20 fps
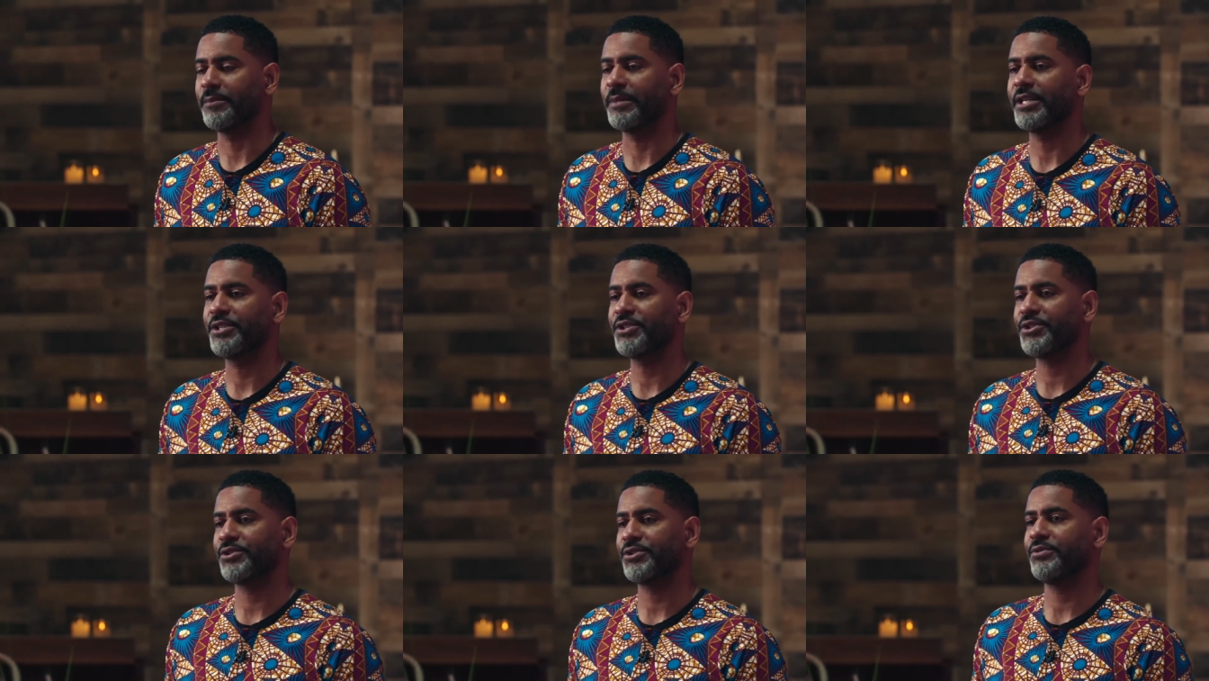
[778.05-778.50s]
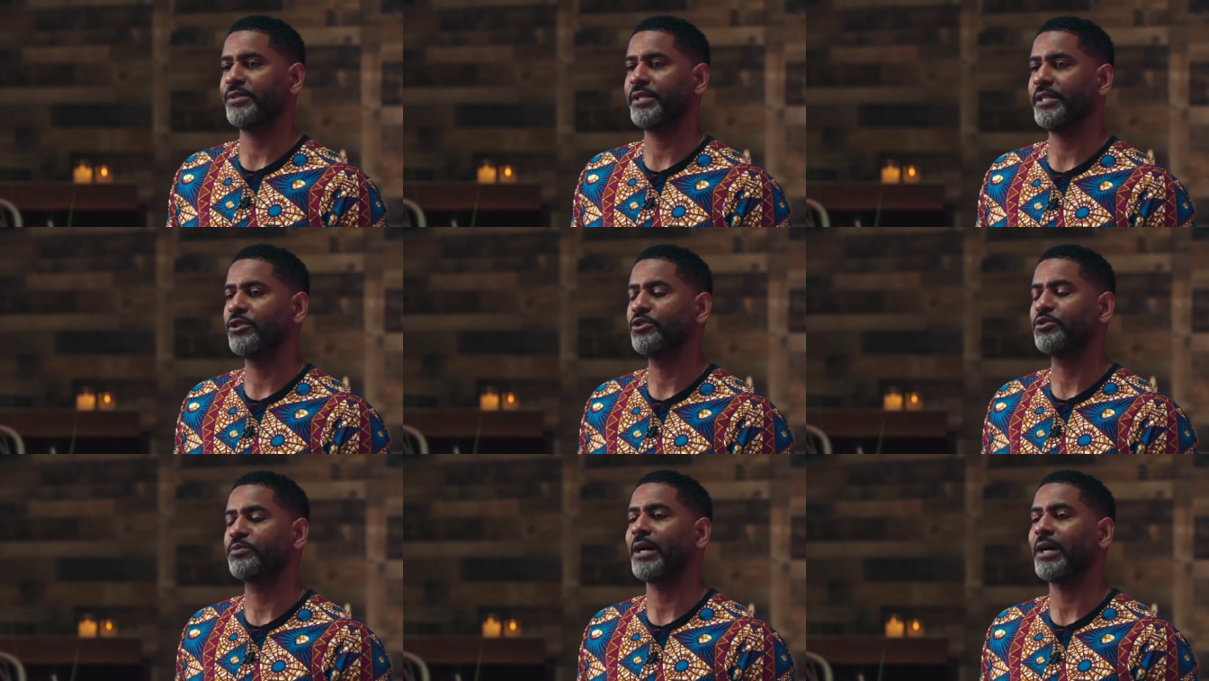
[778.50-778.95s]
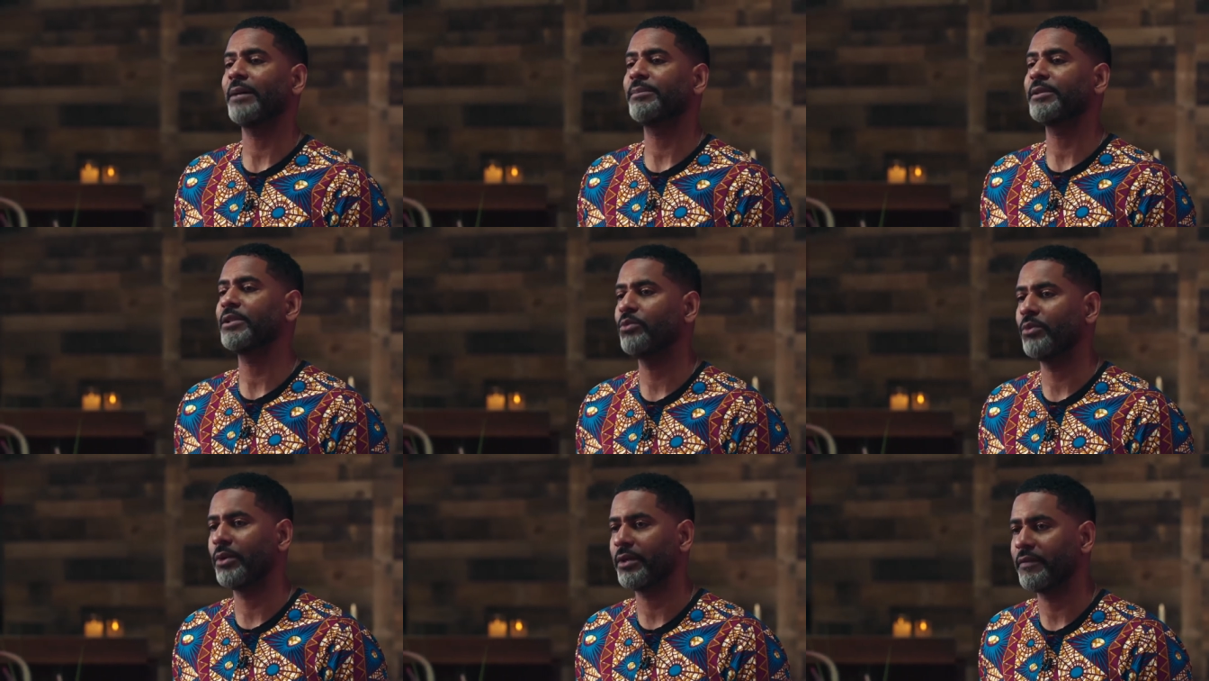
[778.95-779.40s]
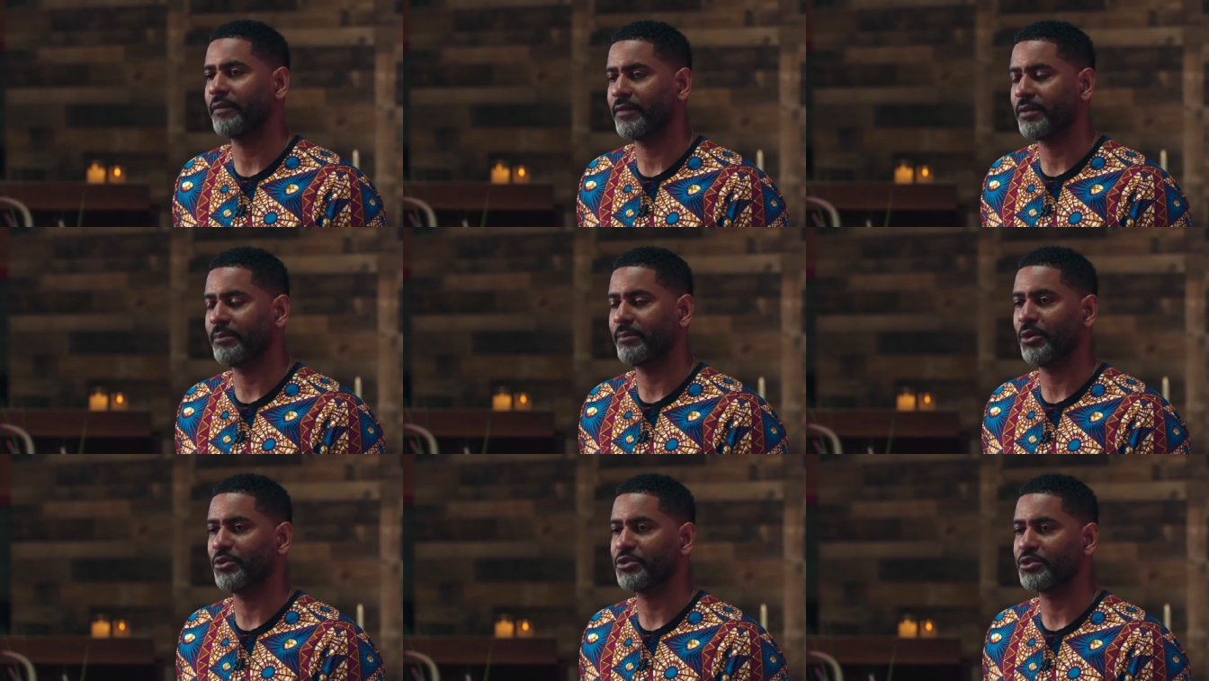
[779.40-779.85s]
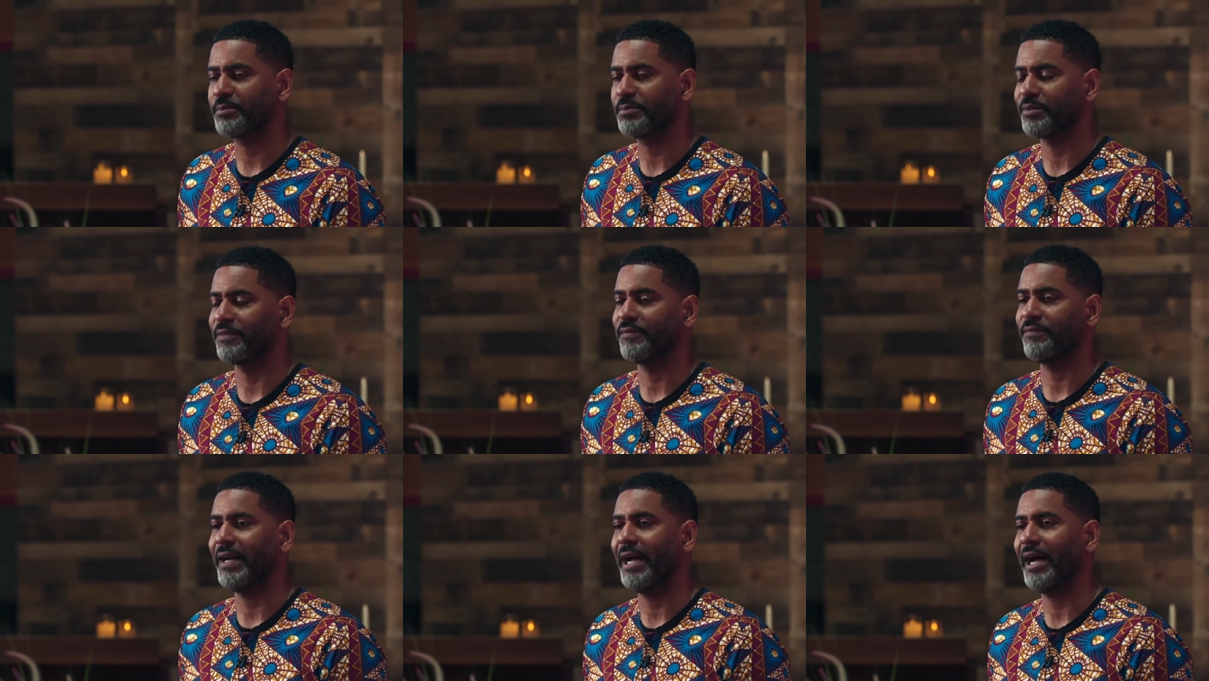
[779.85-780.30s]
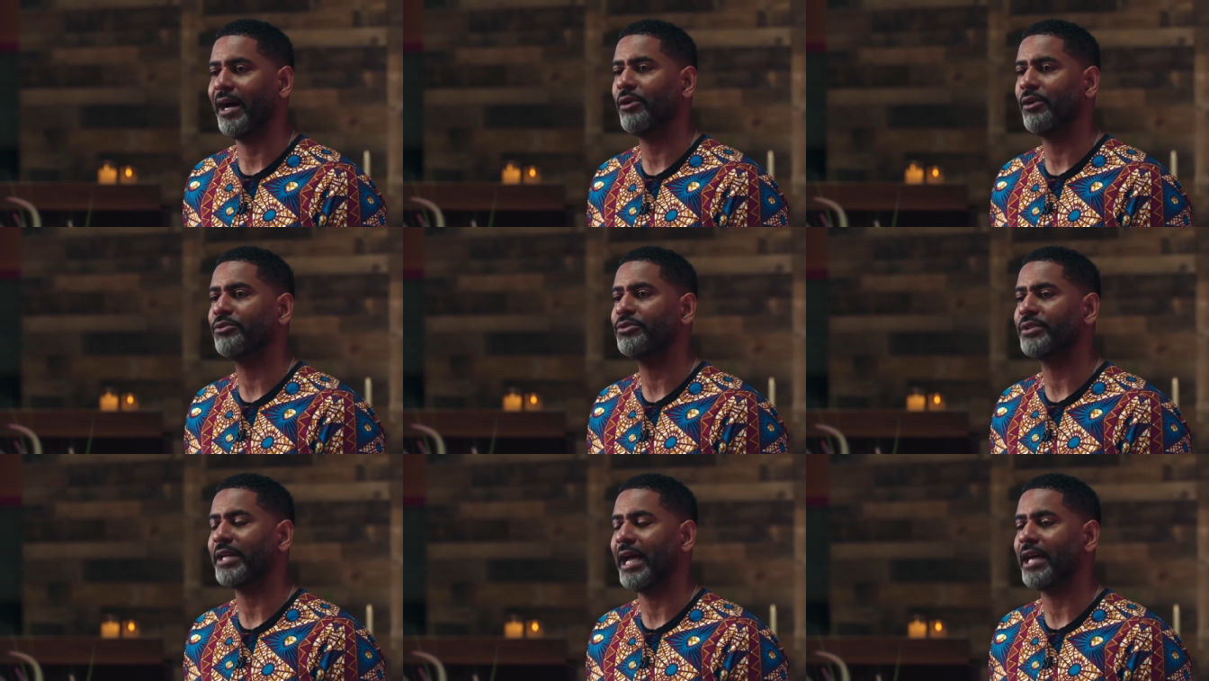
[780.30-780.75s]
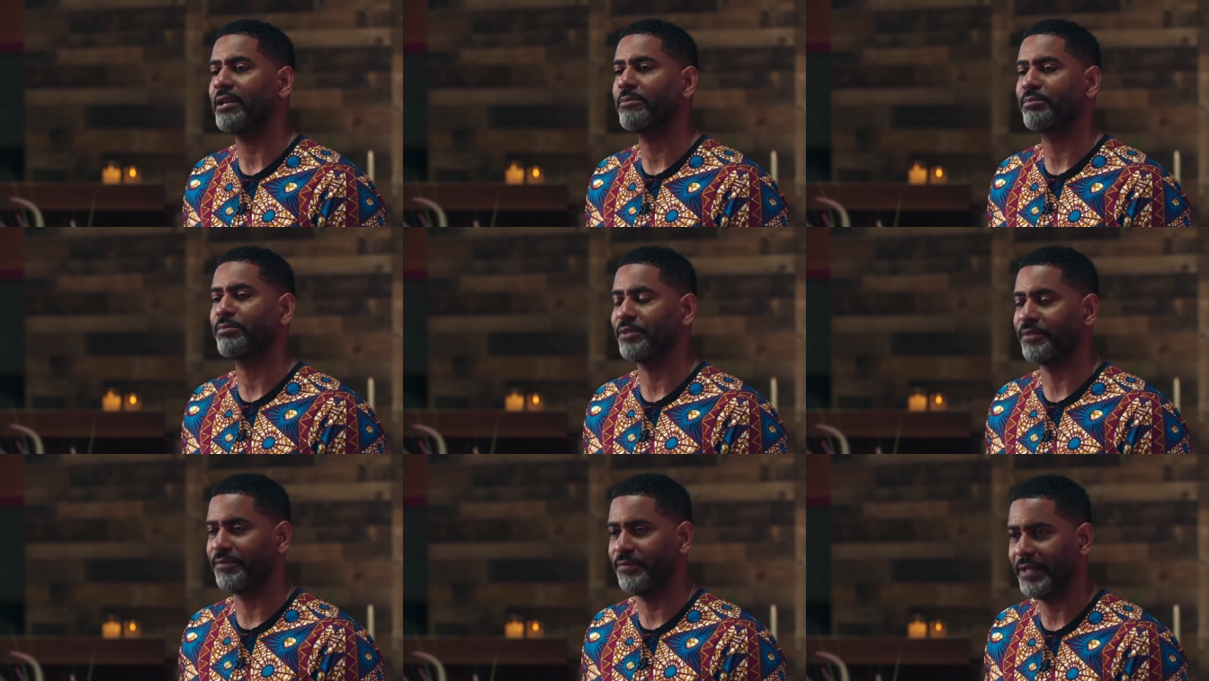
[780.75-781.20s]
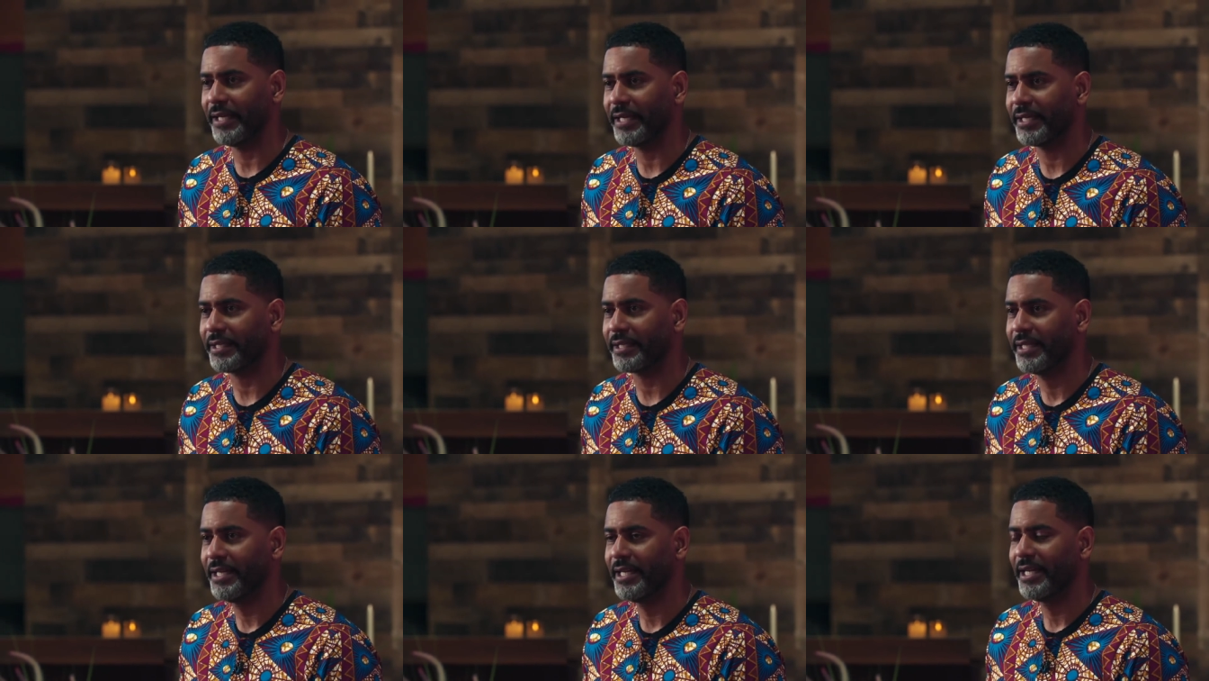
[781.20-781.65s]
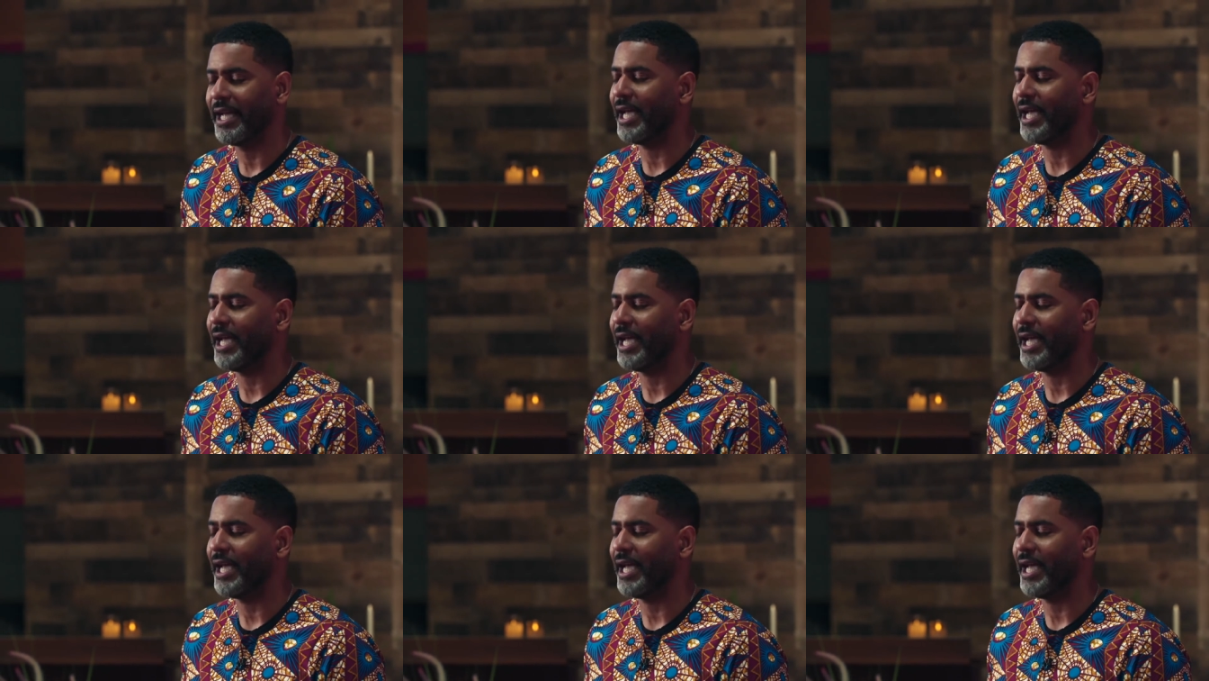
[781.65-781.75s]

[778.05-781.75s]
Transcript: history who's probably one of the most profound and prophetic